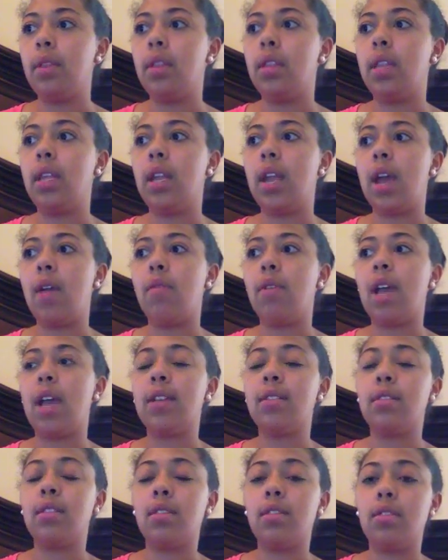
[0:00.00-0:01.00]
Then I would
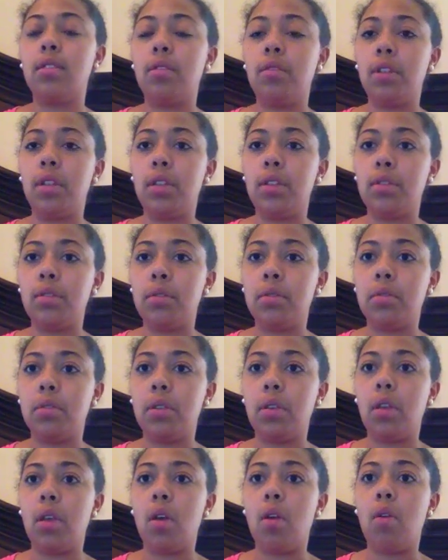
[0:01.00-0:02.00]
ask the students to
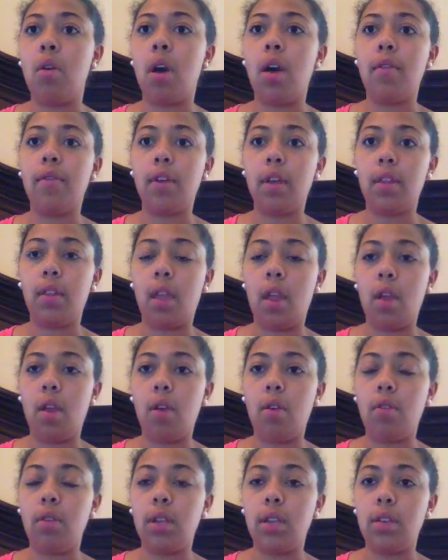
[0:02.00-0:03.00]
go off on their
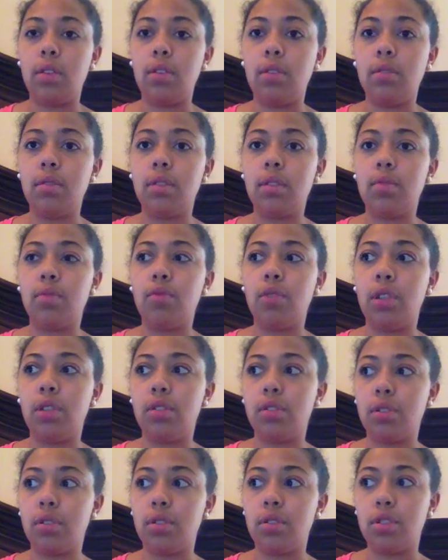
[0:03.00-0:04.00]
own and do some
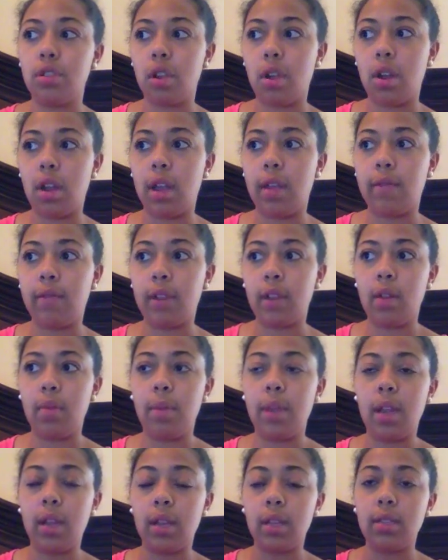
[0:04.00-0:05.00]
research on African
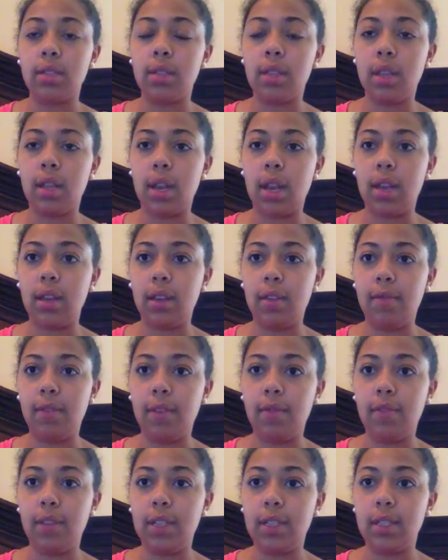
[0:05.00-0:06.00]
Americans in the
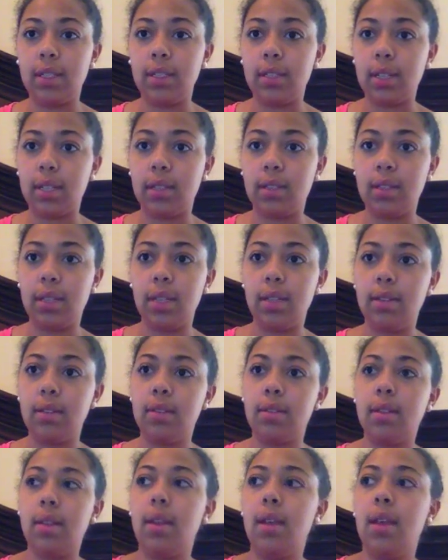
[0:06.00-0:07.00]
1950s and
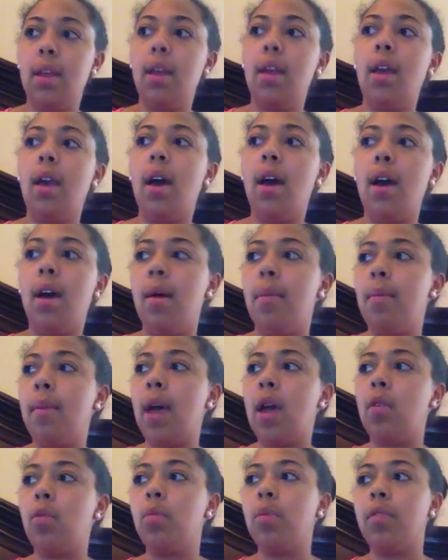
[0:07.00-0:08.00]
60s.
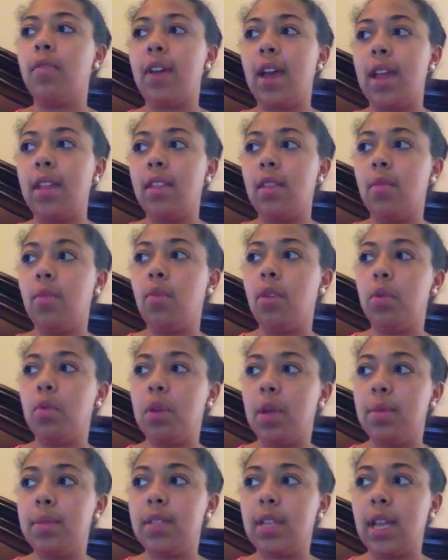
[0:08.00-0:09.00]
I would provide them with
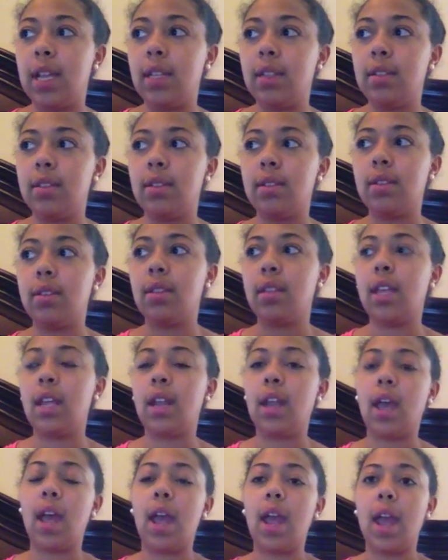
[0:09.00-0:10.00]
websites
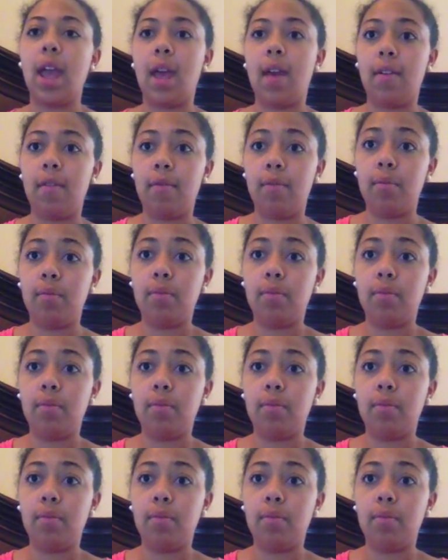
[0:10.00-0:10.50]
that I have